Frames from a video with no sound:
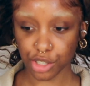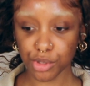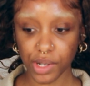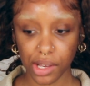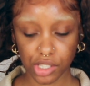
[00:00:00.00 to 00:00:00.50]

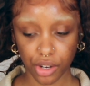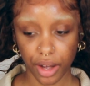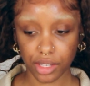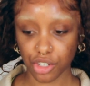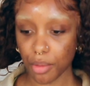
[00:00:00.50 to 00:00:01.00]
zoomed you out,
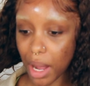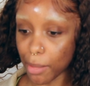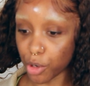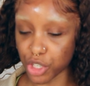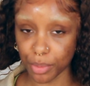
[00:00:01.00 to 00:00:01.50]
sorry, so don't mind
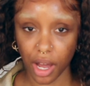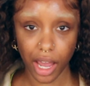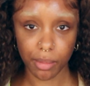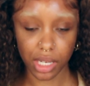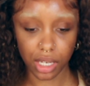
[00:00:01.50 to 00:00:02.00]
my cushion
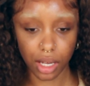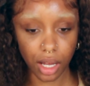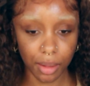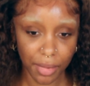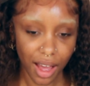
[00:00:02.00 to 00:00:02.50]
behind me.
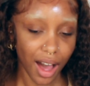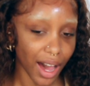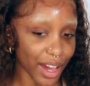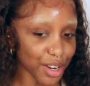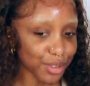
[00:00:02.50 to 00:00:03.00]

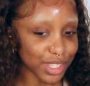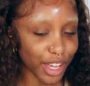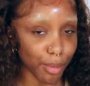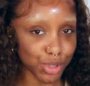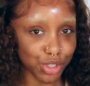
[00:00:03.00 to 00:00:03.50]
I don't sit
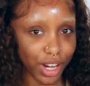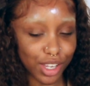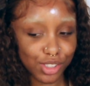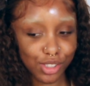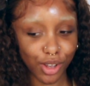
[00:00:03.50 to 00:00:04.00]
up
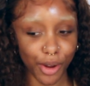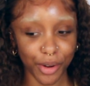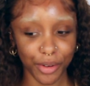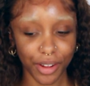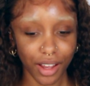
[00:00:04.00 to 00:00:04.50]
straight,
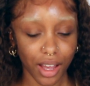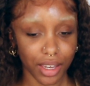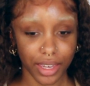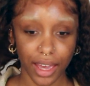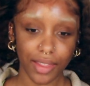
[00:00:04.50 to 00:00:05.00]
so
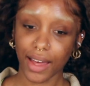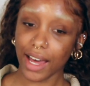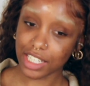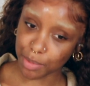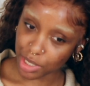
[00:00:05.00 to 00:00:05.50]
yeah, that
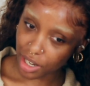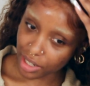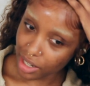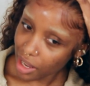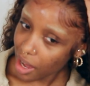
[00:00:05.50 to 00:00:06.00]
had to be
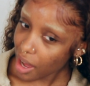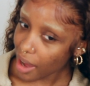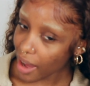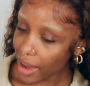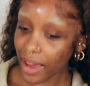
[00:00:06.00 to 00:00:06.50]
done.
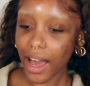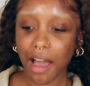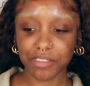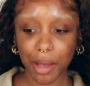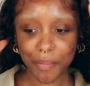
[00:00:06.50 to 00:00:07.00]
I
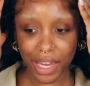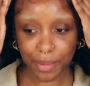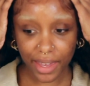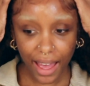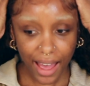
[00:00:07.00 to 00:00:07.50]
have done
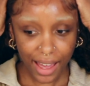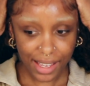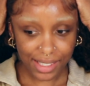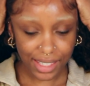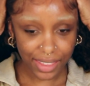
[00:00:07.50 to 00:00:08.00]
baby
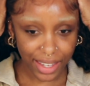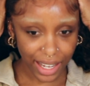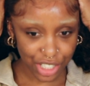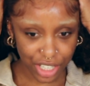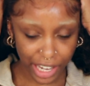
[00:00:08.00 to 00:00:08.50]
hairs and they
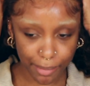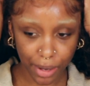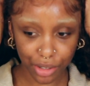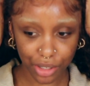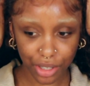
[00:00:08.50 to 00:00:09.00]
actually came
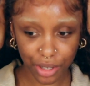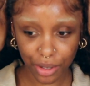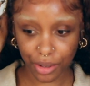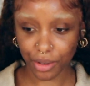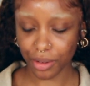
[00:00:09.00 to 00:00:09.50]
out
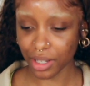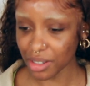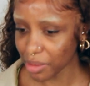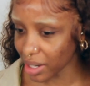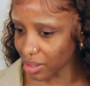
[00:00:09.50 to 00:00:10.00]
cute. I
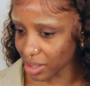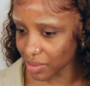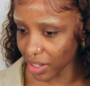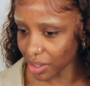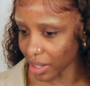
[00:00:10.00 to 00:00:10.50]
don't know why it looks
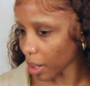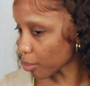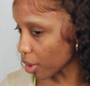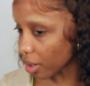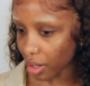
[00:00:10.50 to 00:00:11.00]
funny on
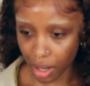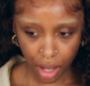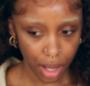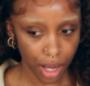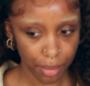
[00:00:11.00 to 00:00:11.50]
camera,
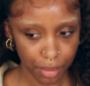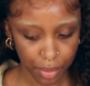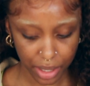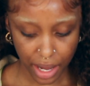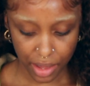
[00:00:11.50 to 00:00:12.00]

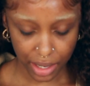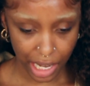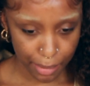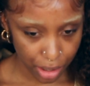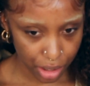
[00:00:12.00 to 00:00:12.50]
but yeah, they
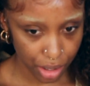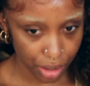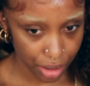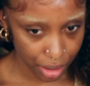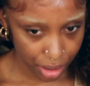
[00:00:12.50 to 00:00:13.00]
came out cute.
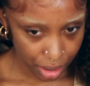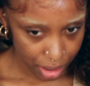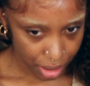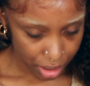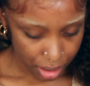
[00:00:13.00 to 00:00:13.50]

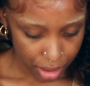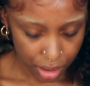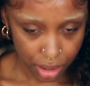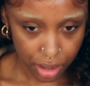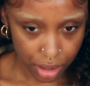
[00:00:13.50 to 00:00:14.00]

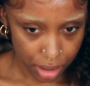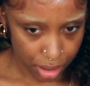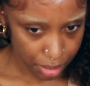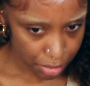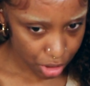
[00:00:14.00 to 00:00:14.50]

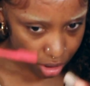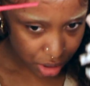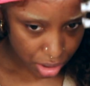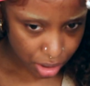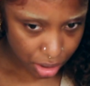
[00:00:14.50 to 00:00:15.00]
Let me
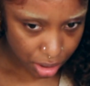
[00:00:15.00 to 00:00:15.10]
just,